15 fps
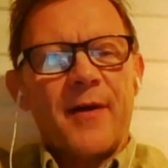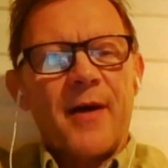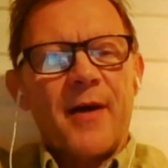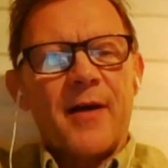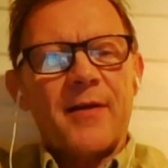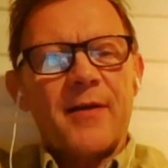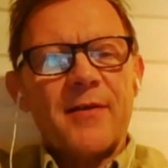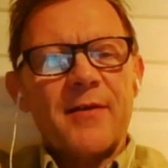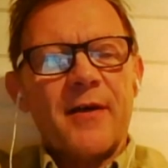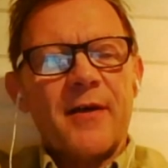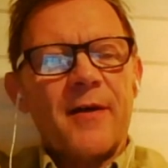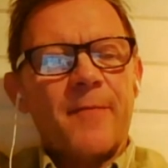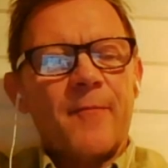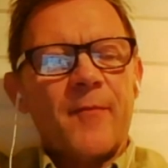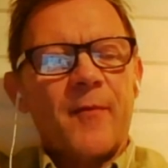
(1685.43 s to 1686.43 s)
And
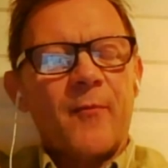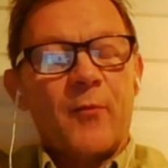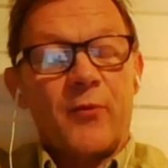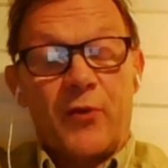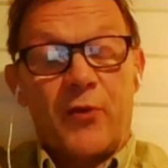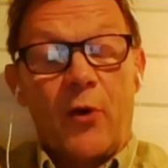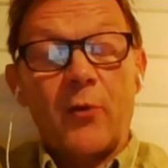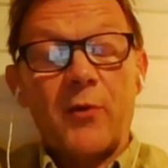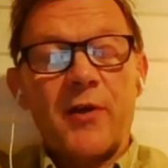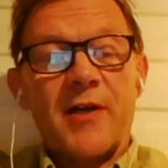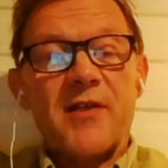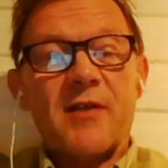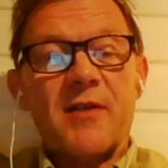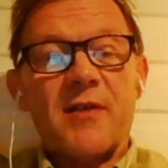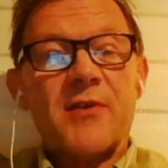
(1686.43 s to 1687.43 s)
we told the
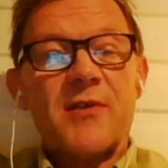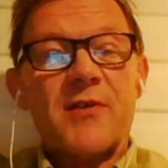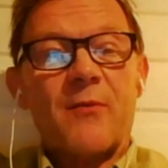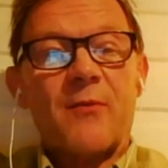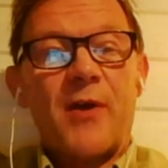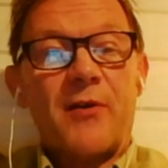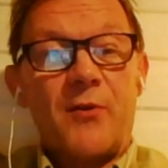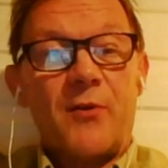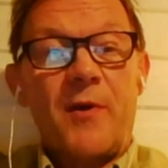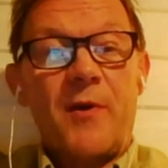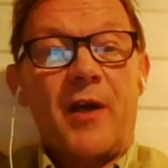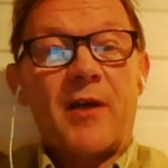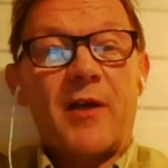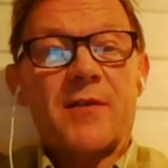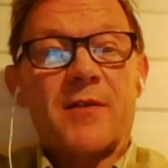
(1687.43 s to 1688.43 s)
customers that we are doing
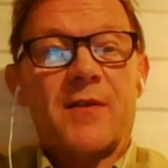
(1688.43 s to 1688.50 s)
it.